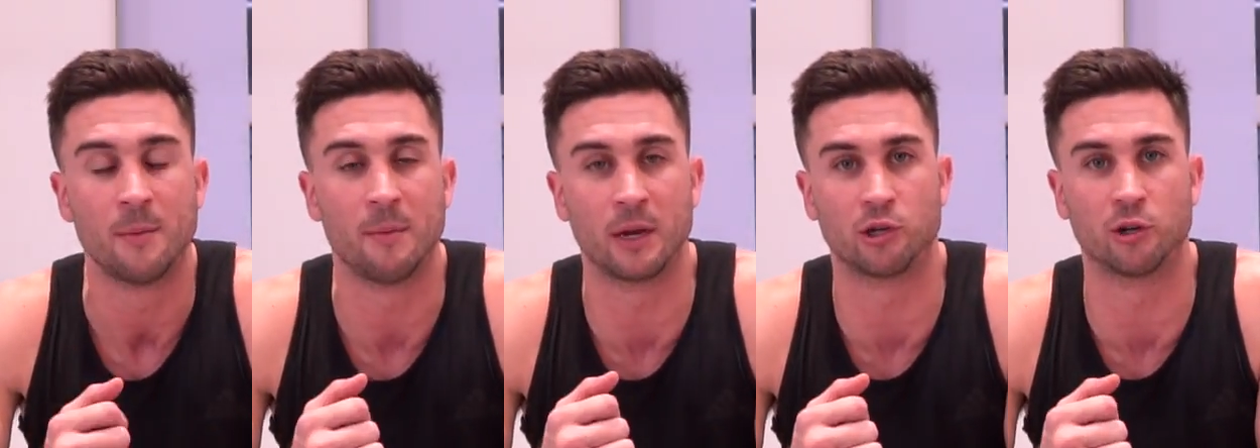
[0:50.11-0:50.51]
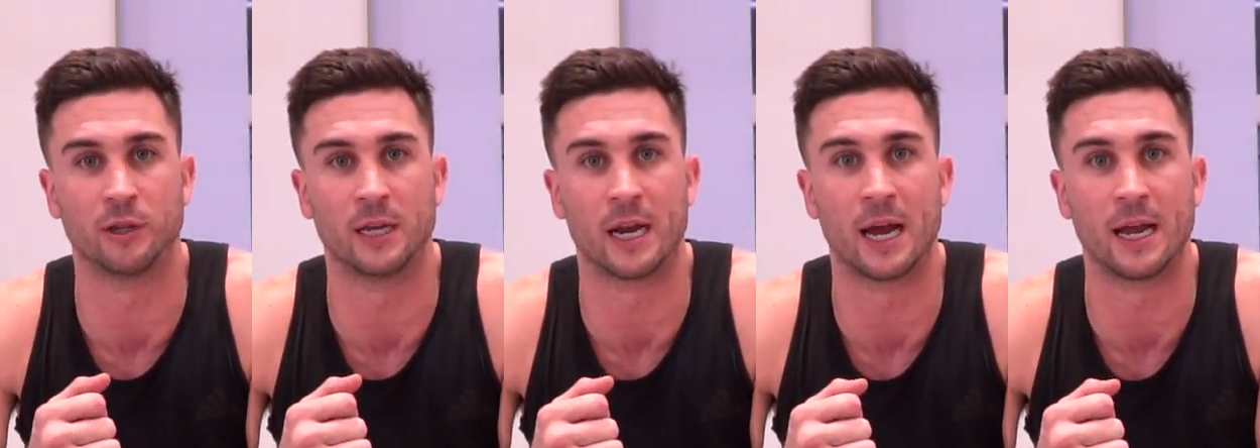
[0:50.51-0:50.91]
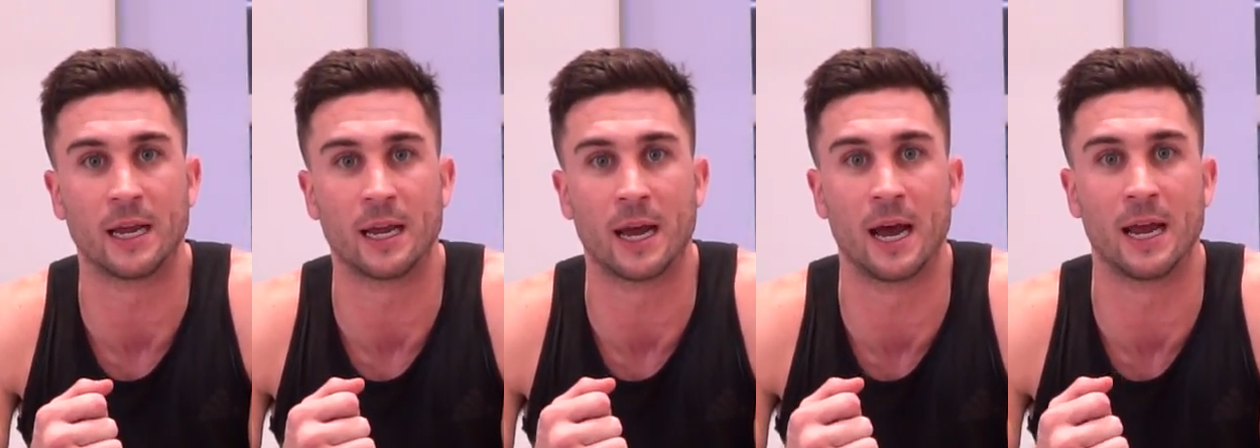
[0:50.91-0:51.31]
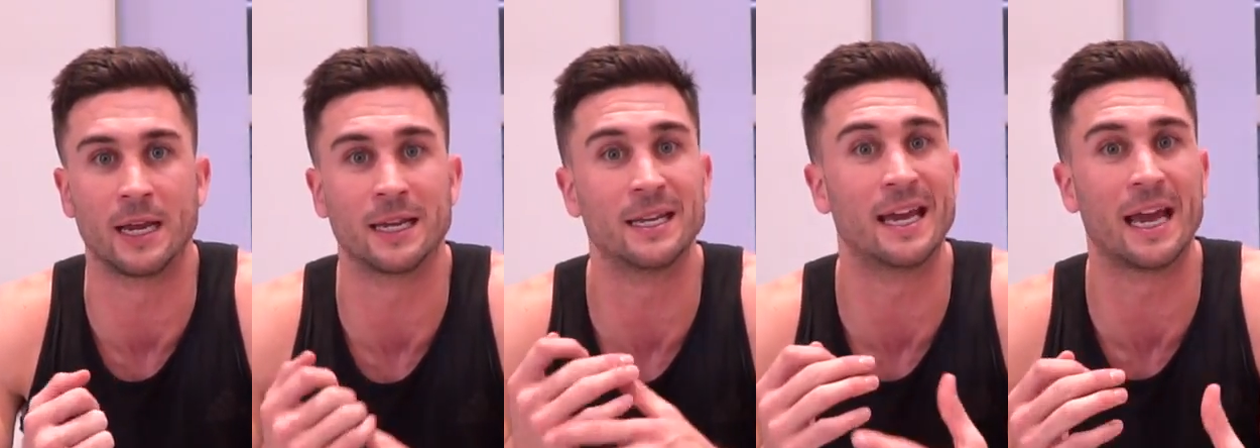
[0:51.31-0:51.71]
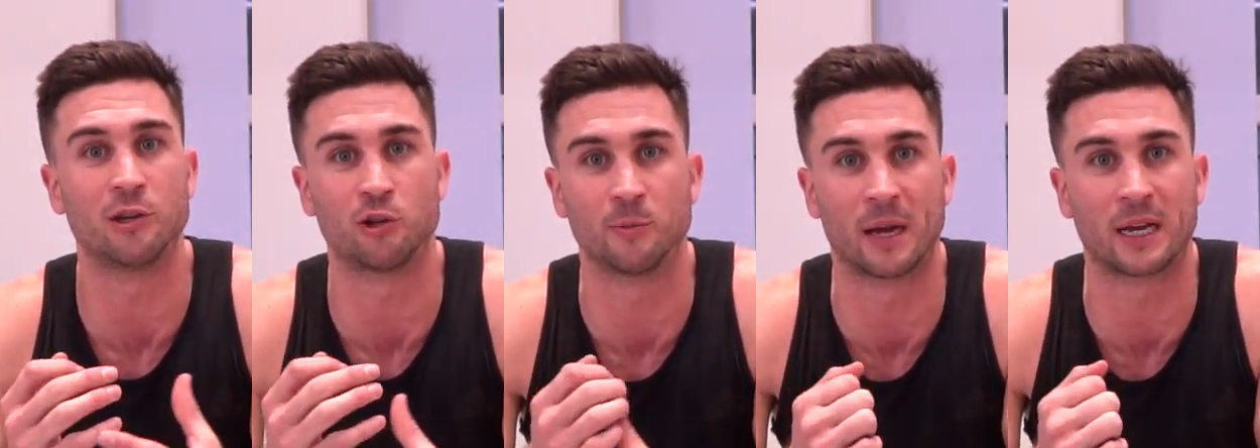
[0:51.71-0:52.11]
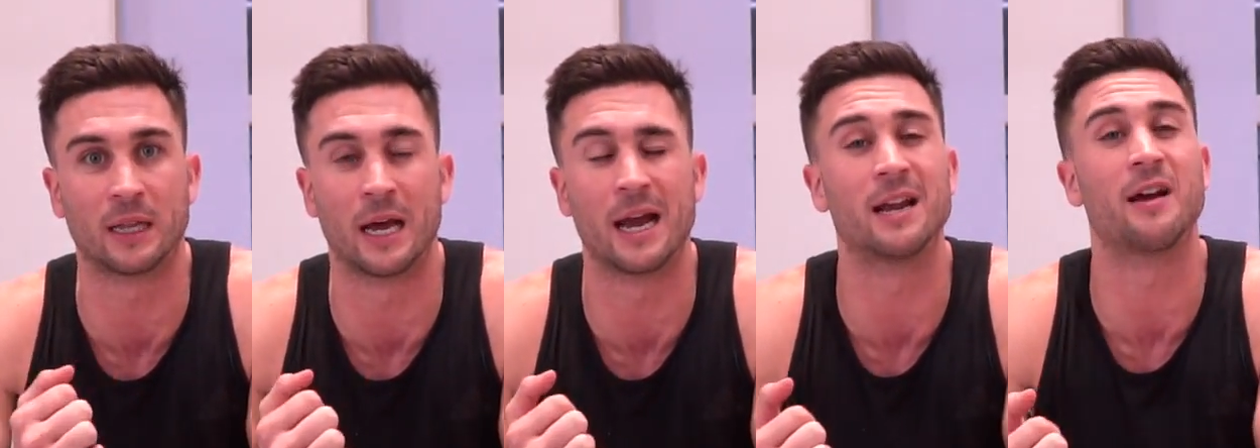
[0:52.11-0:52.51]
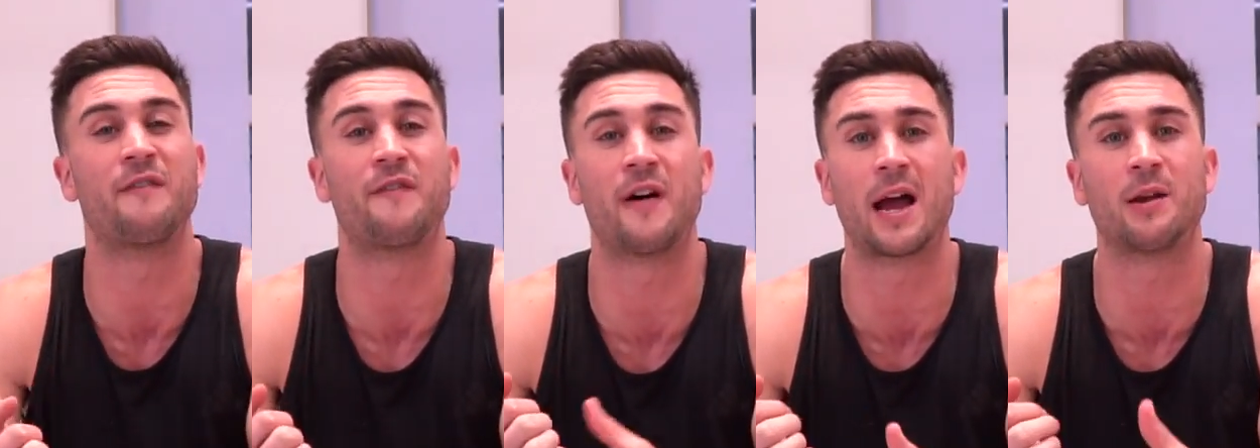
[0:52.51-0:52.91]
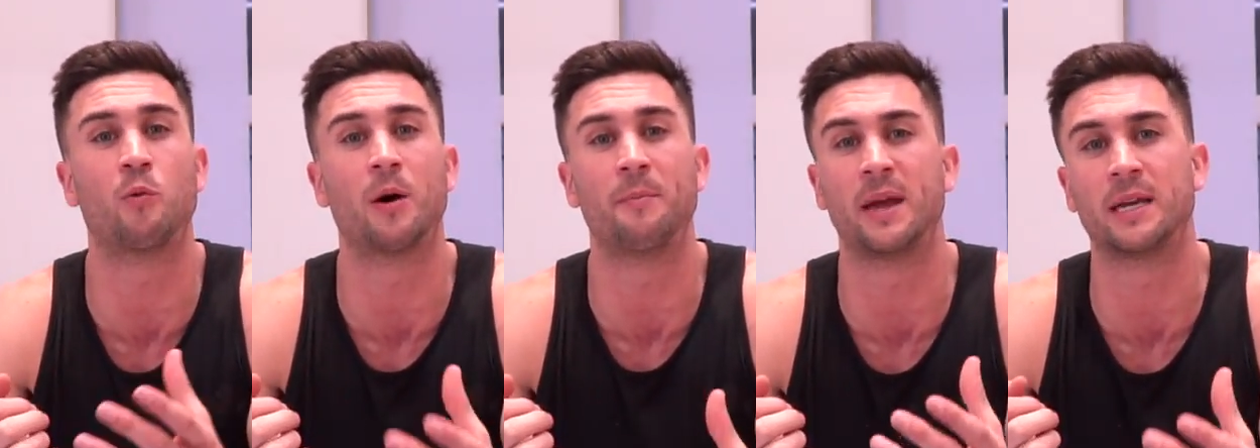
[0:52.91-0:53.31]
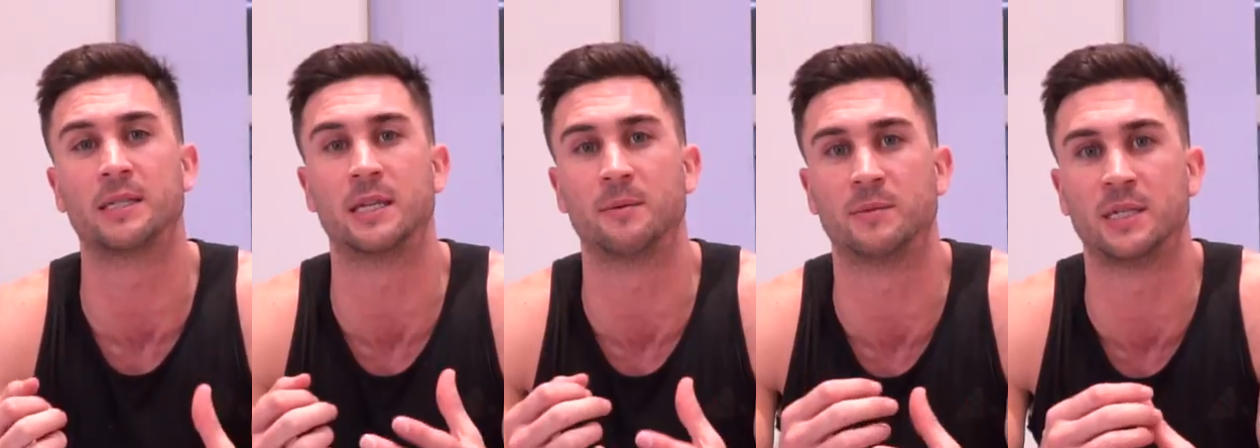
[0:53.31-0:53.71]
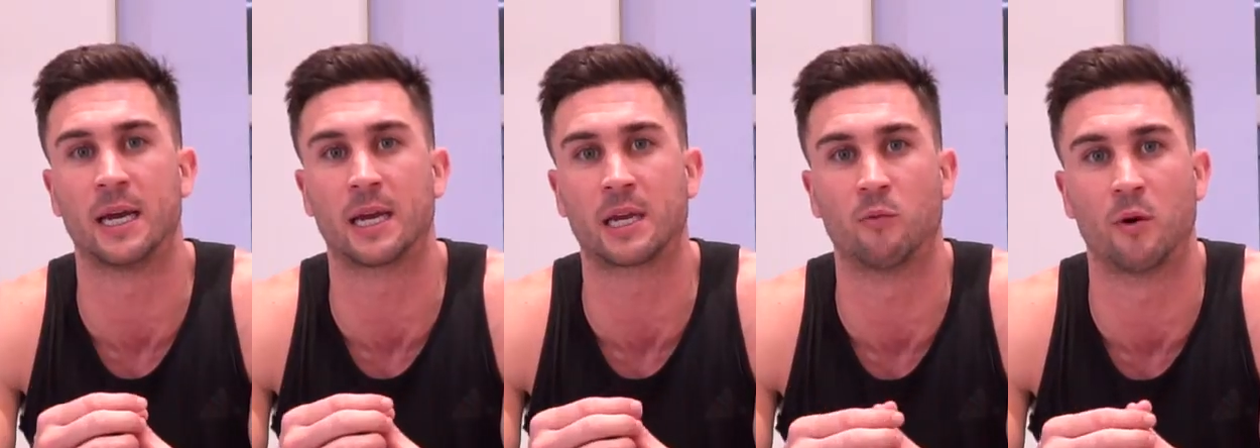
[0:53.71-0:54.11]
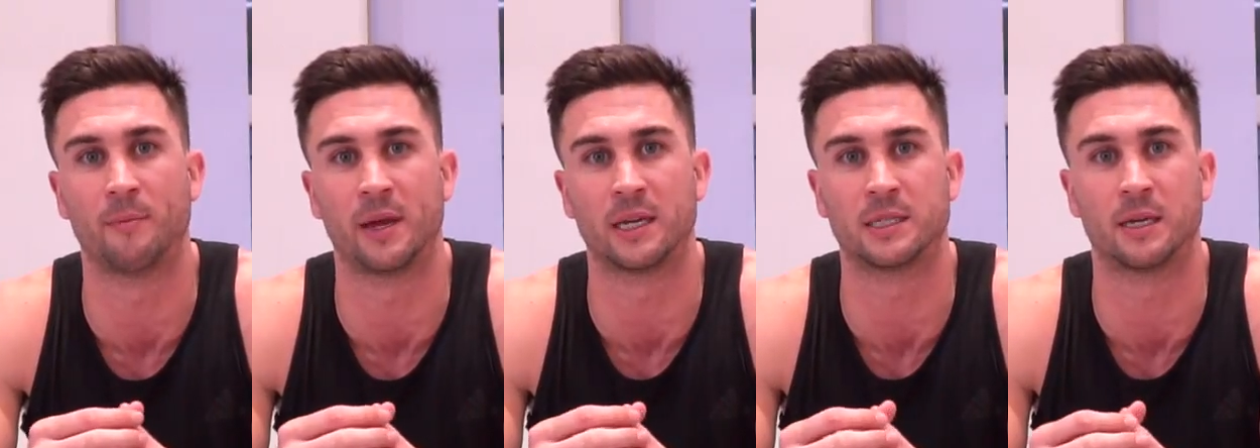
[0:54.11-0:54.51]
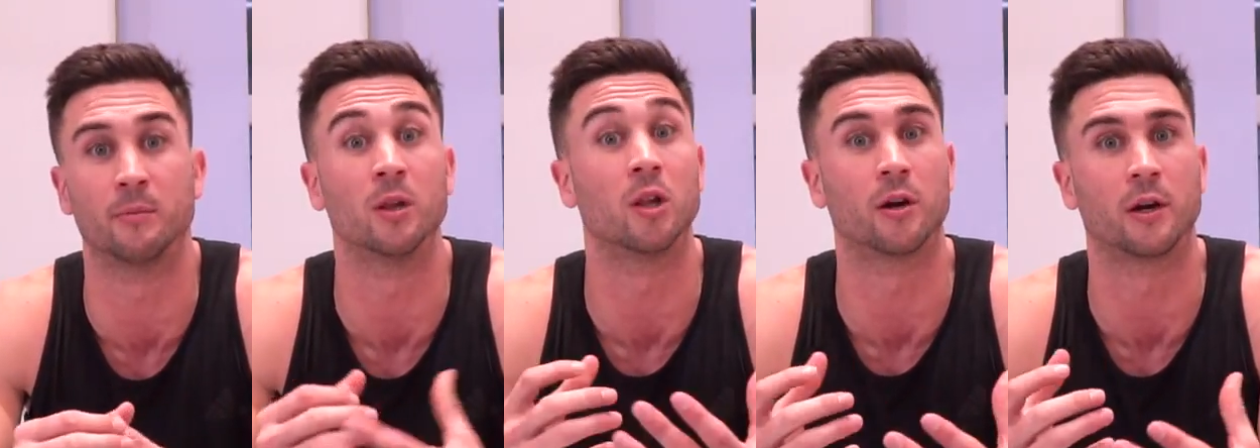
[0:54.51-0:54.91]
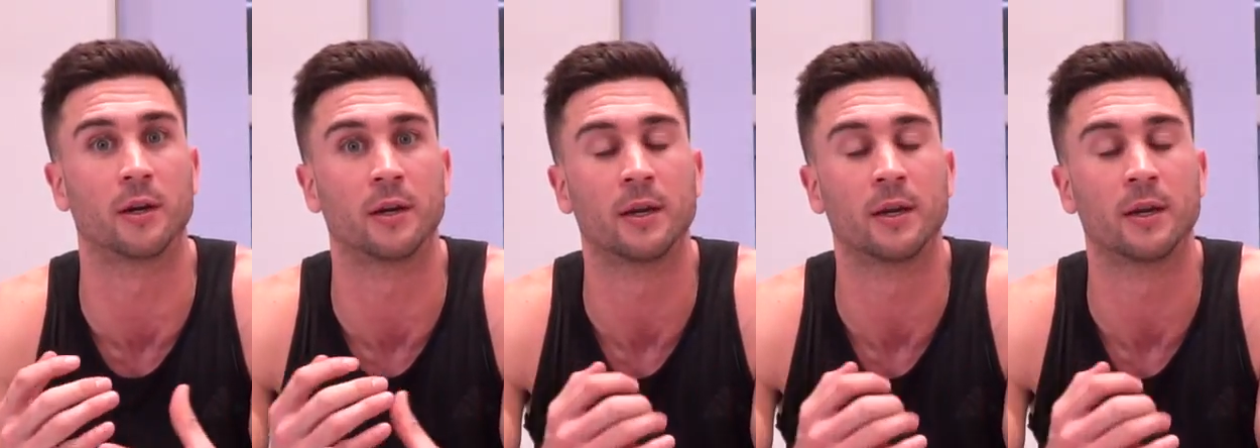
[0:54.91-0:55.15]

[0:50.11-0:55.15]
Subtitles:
make sure that I engage with my client, I find what makes them tick and what makes them learn.